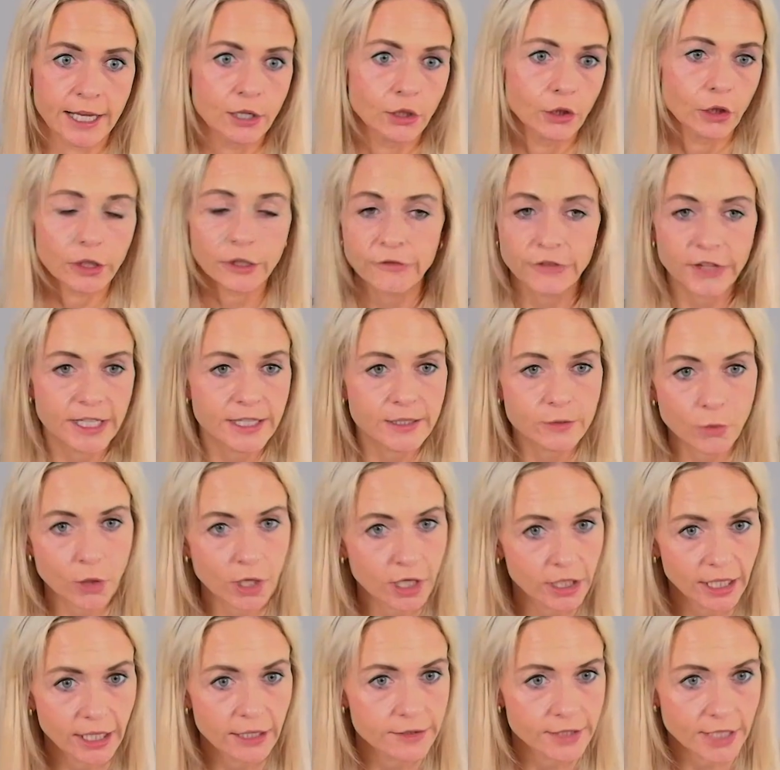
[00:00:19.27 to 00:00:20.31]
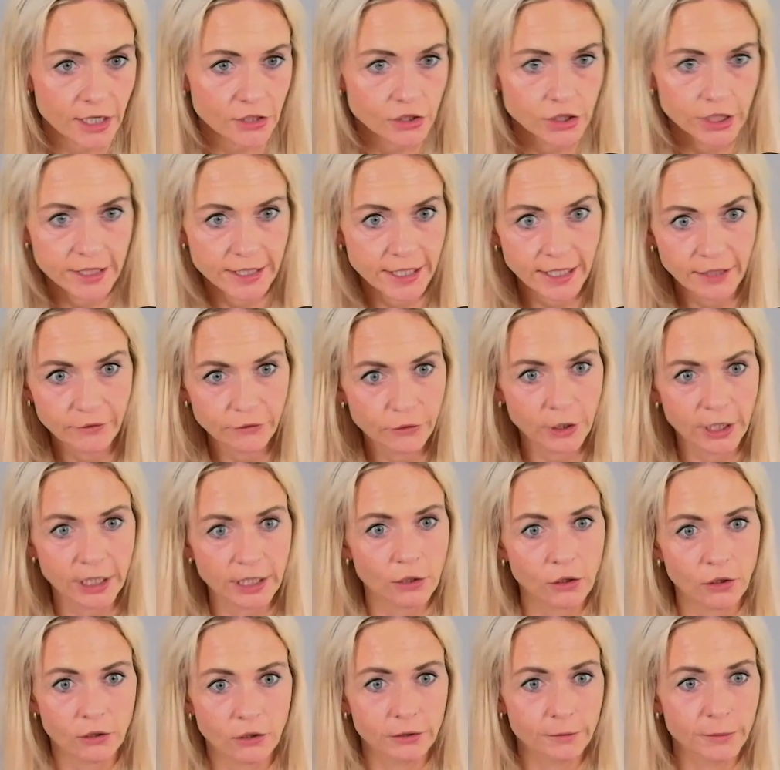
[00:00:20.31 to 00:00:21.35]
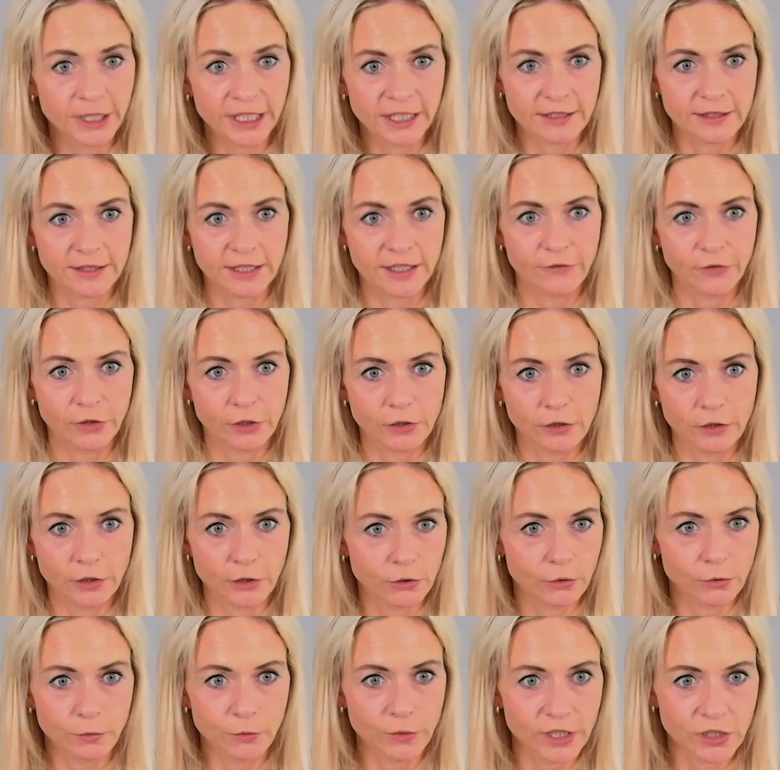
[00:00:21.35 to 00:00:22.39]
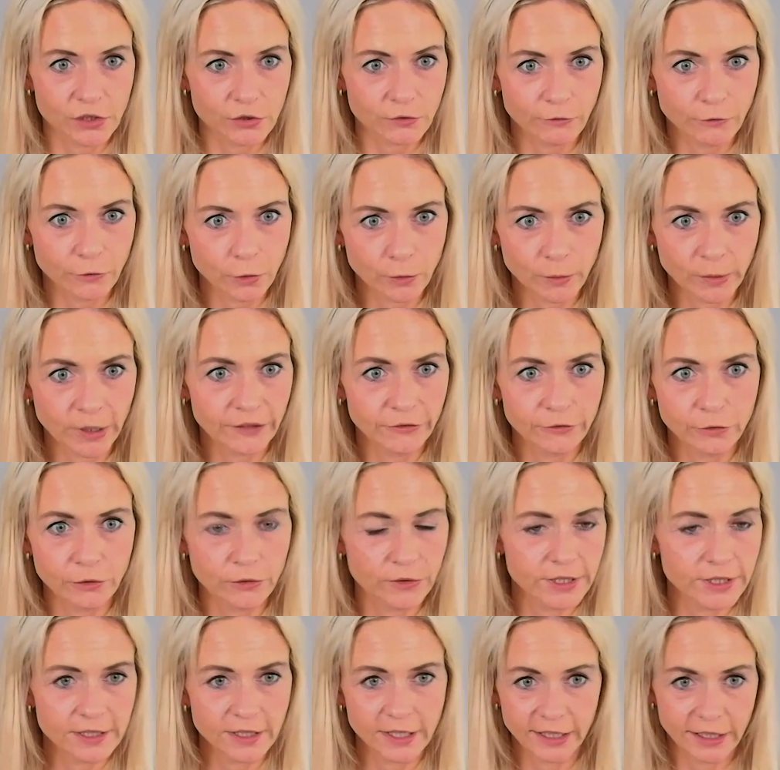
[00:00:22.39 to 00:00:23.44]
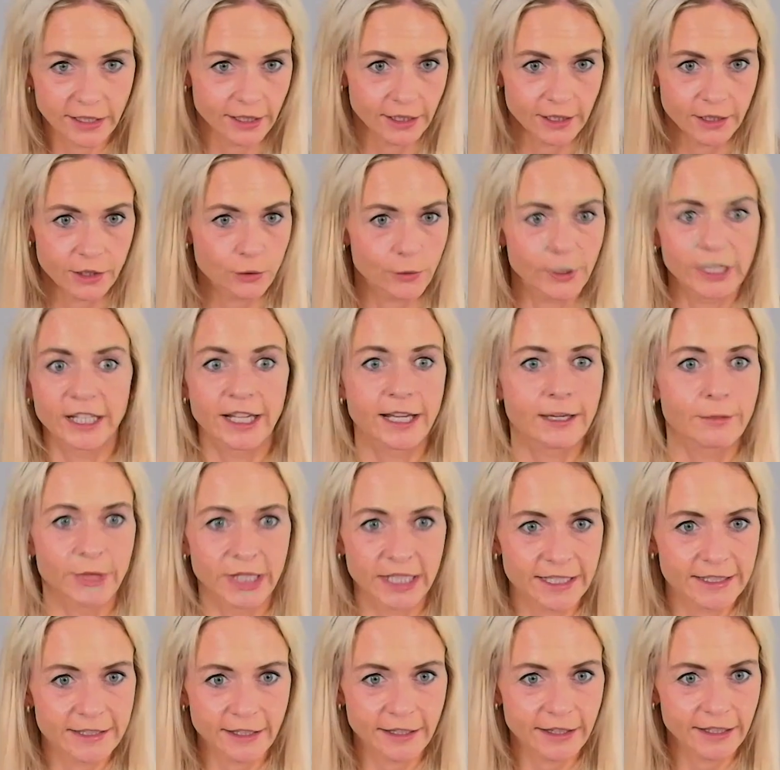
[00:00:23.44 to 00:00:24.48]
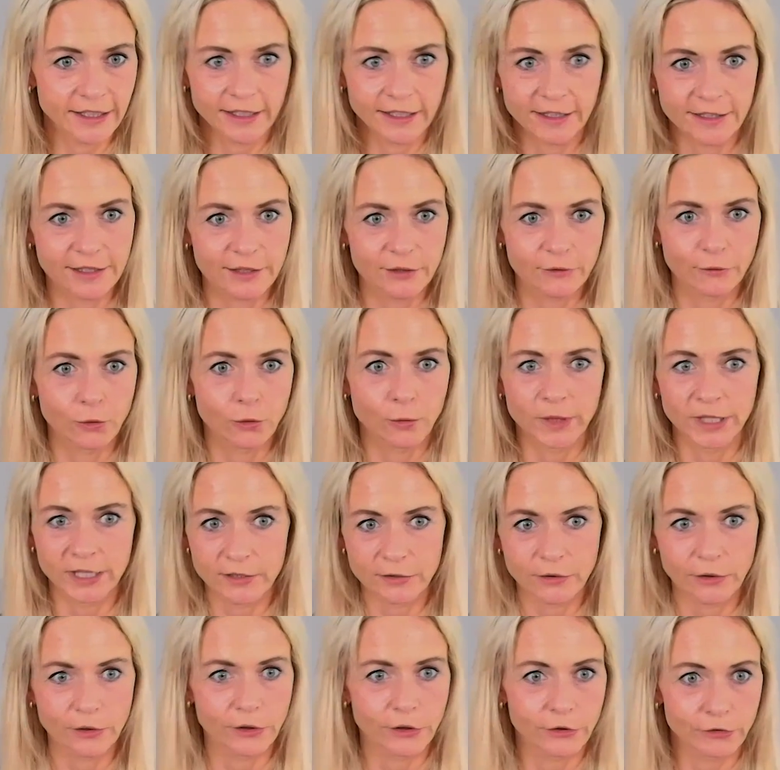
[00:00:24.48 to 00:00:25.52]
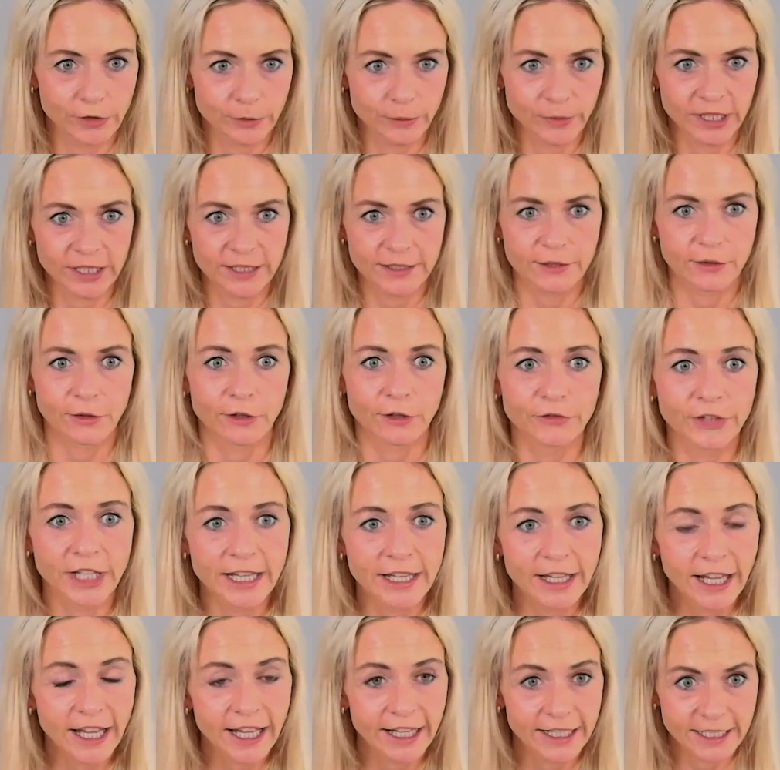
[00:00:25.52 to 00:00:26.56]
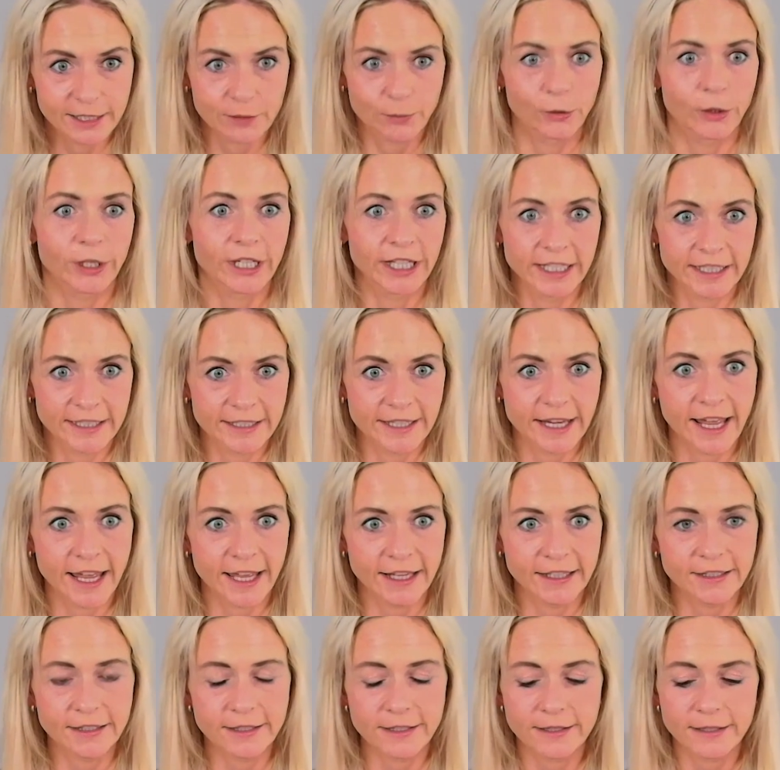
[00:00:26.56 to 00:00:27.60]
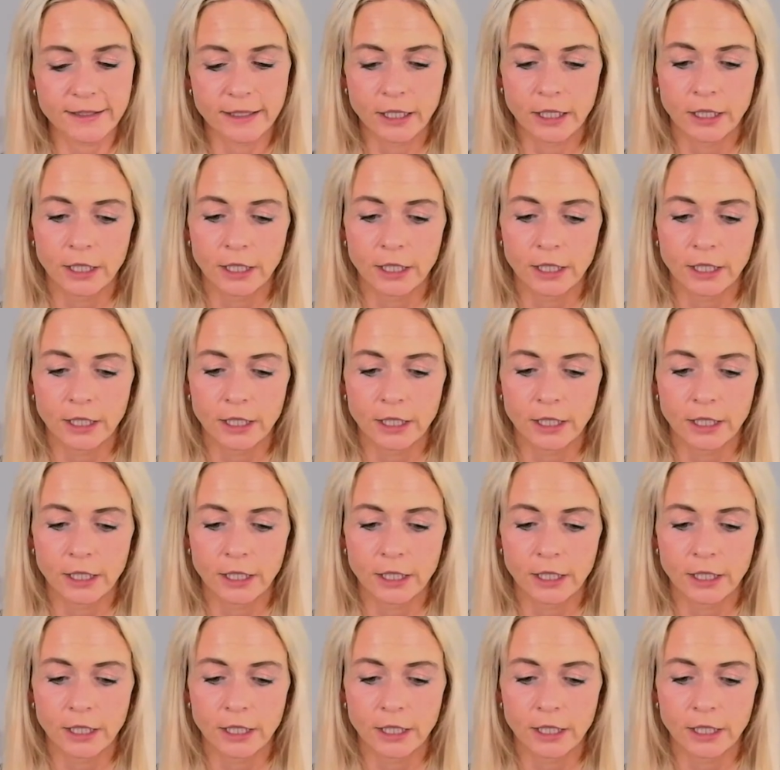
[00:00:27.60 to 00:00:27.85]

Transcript: None of these workouts actually take very long because even the Norwegian 4x4 is like 28 minutes, I think, because it's four minutes on, three minutes off, and it's pretty intense.